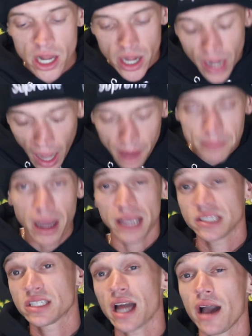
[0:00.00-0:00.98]
Not my
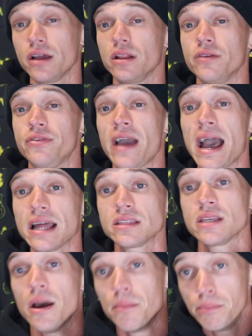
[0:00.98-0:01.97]
style of hats,